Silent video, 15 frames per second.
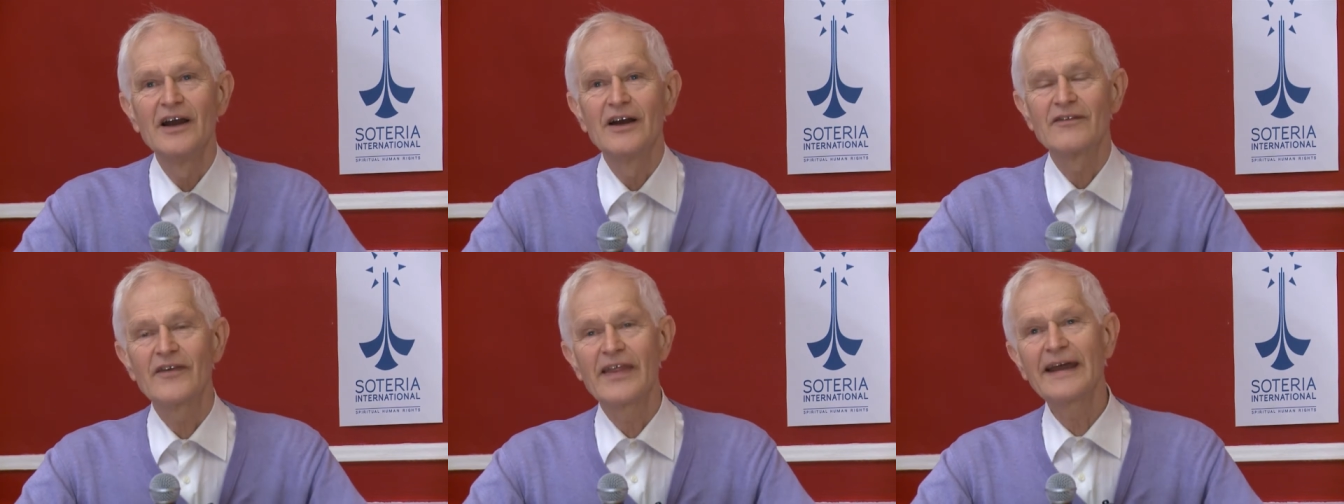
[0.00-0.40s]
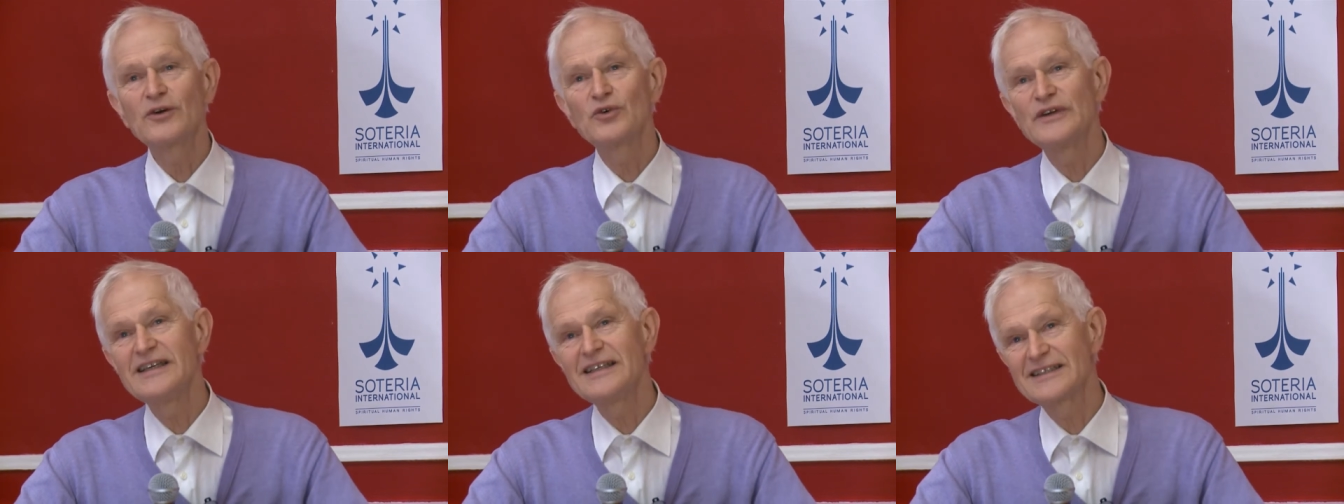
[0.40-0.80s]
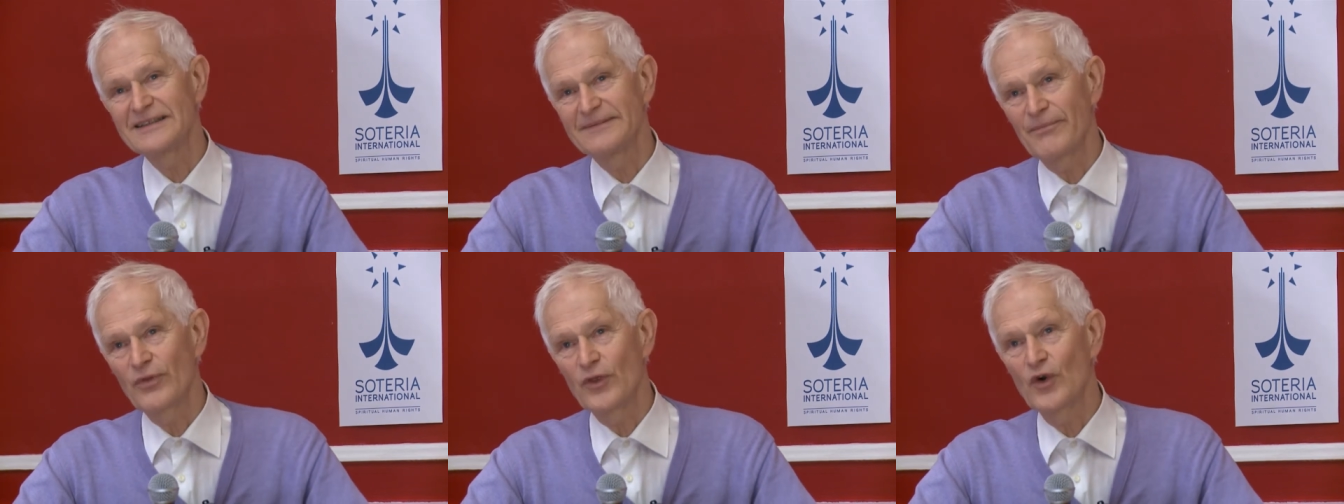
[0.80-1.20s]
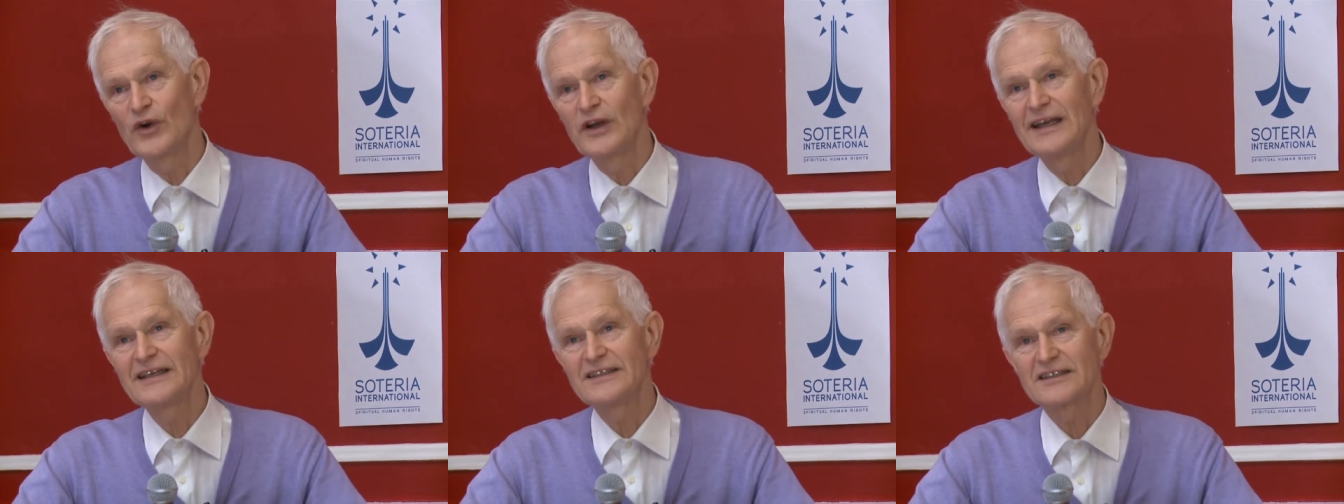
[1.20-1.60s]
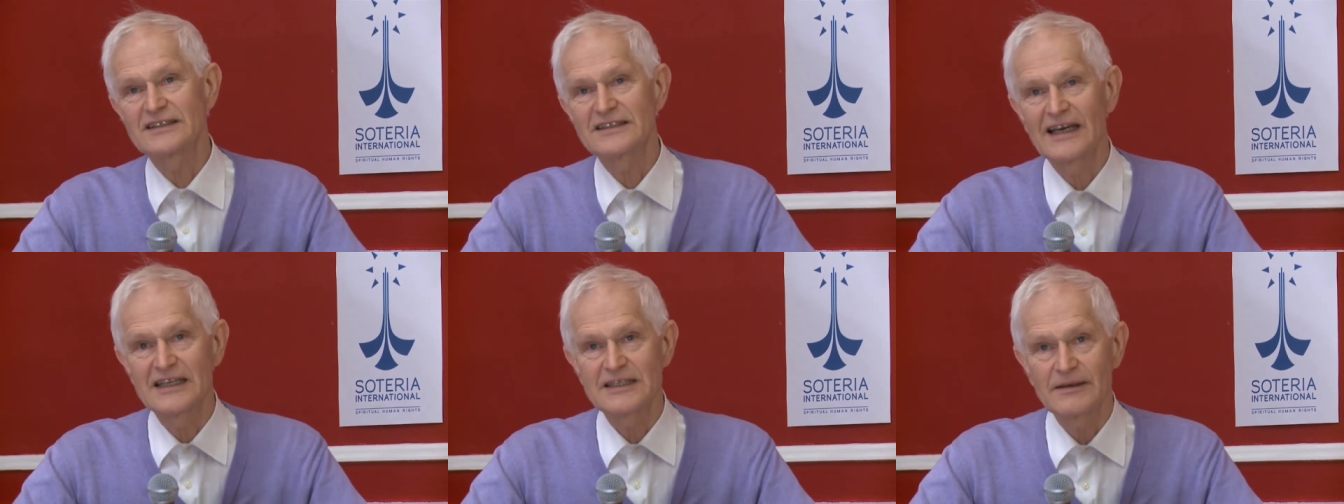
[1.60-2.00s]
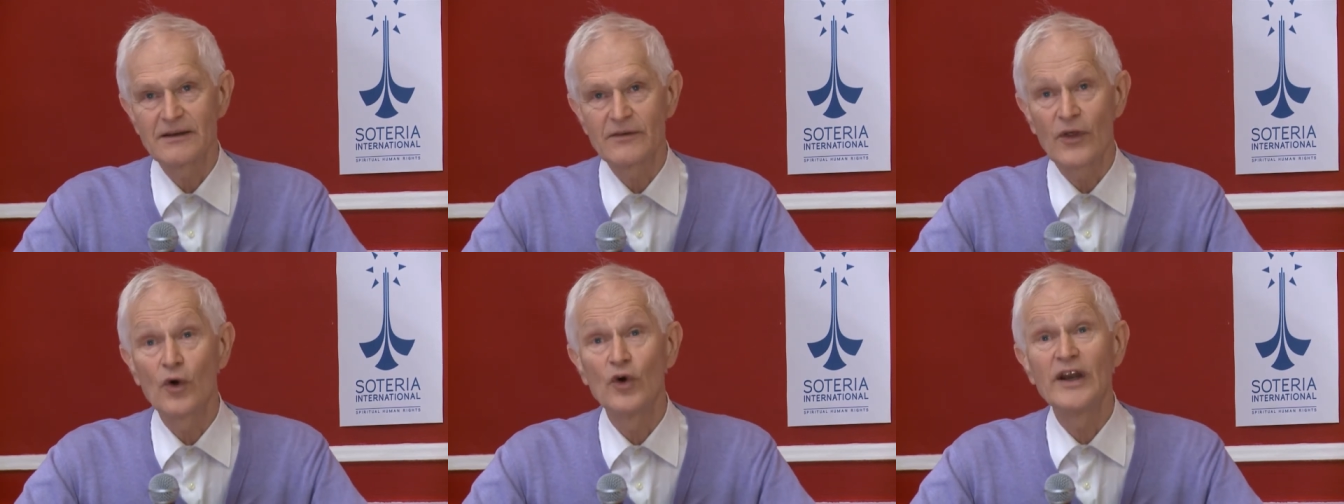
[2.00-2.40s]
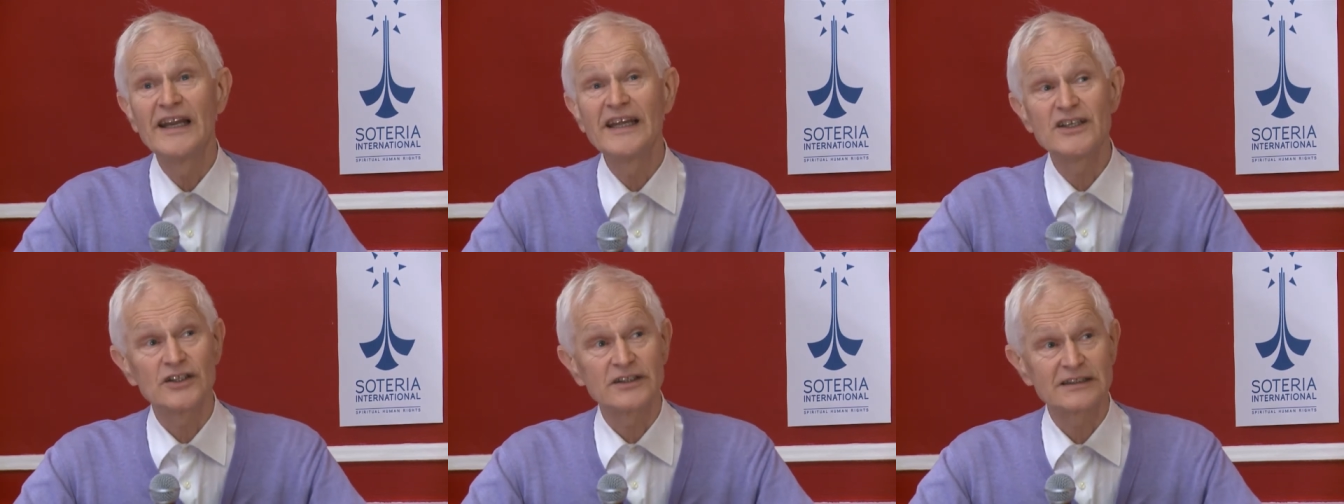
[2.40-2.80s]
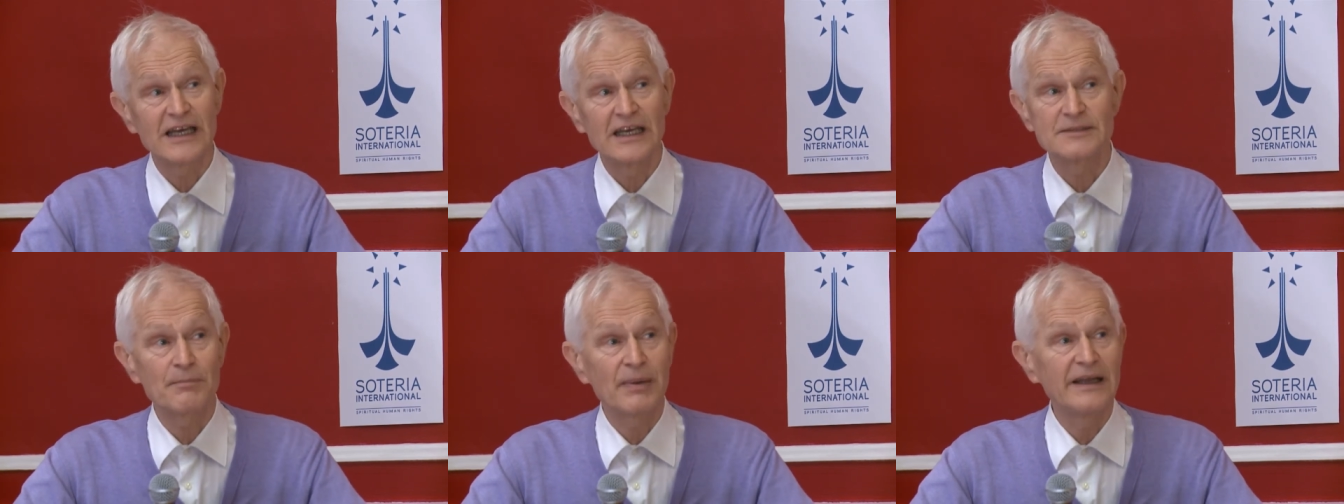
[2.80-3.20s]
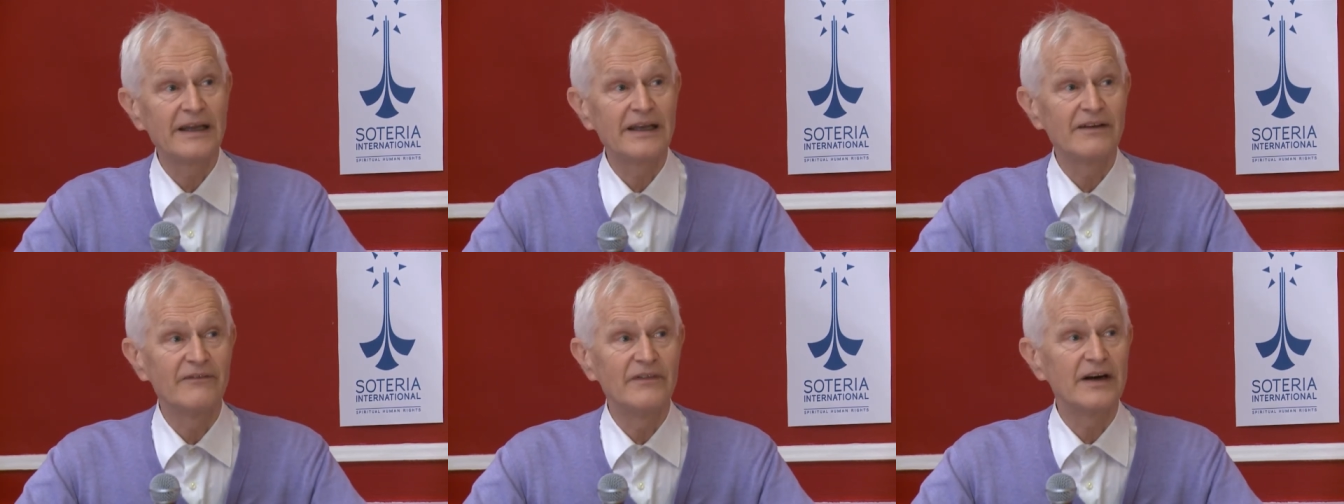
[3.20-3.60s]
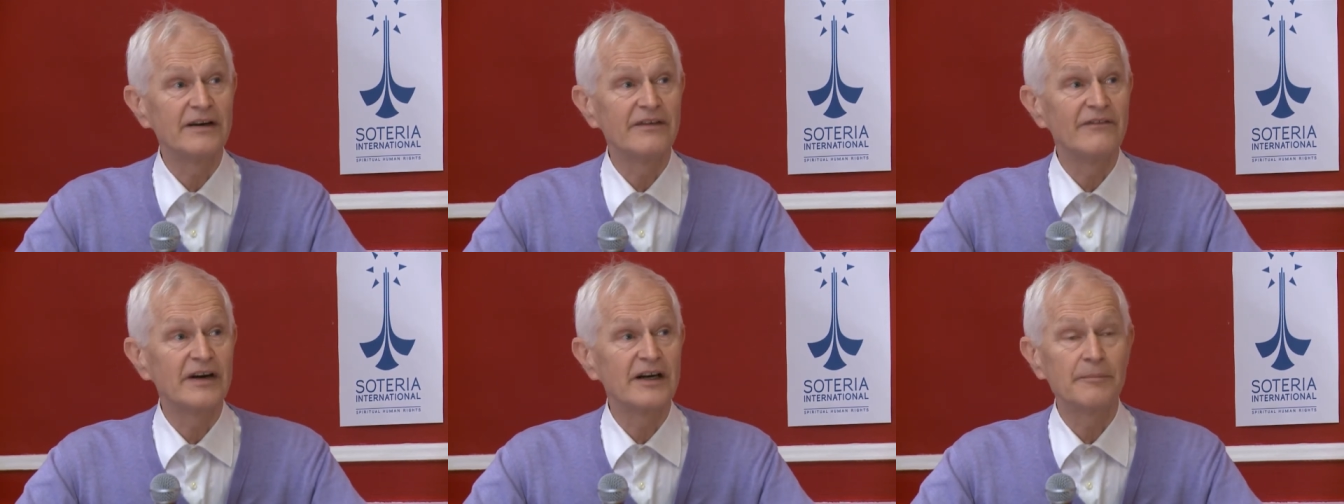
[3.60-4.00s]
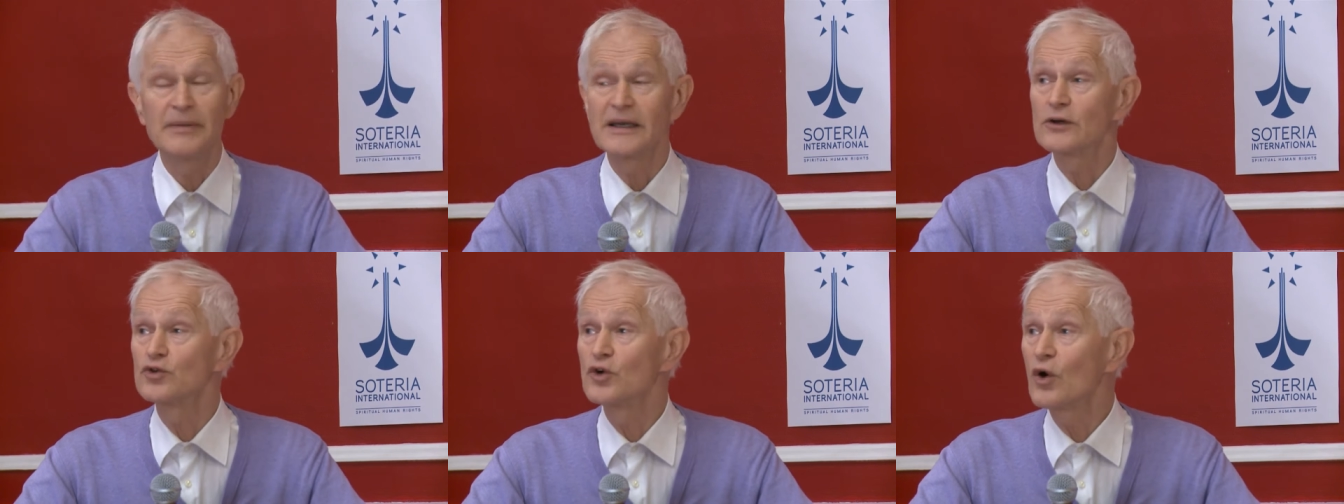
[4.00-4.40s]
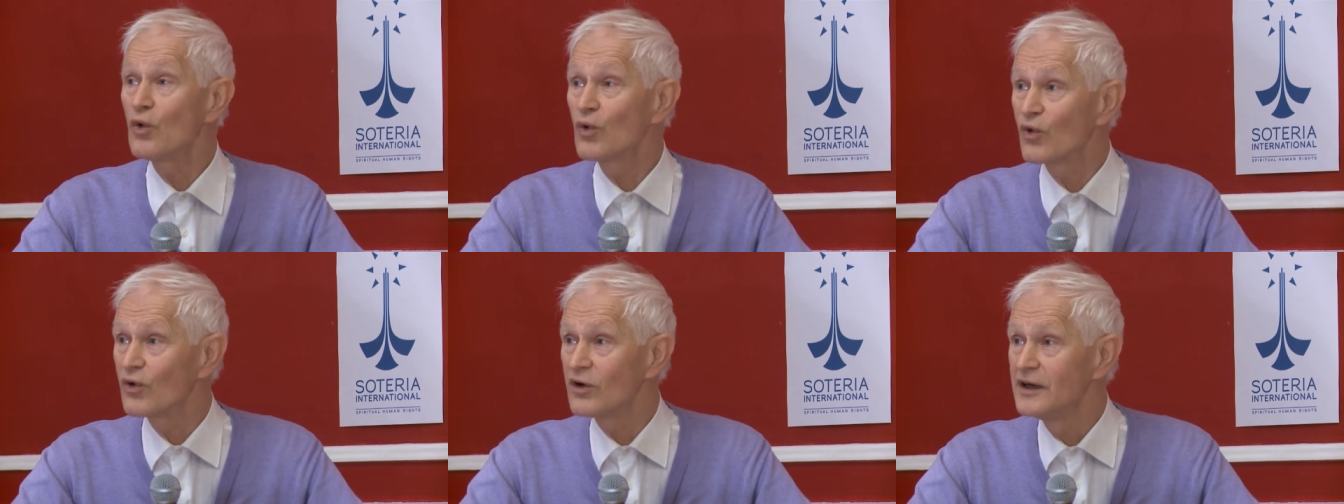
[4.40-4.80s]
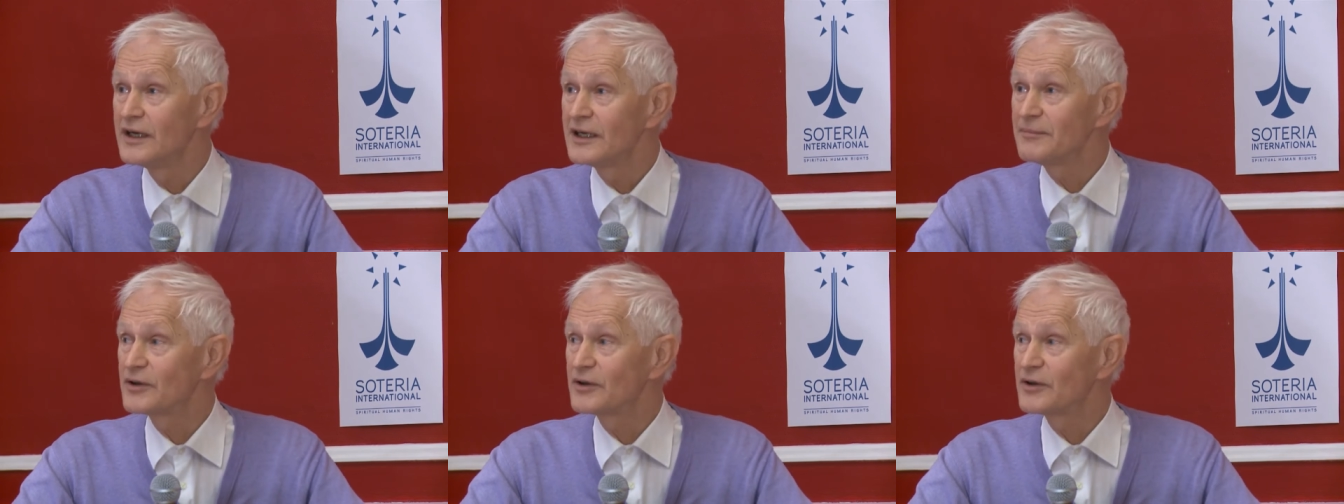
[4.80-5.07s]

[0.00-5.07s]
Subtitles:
For that reason, the religions has played a very, very big role,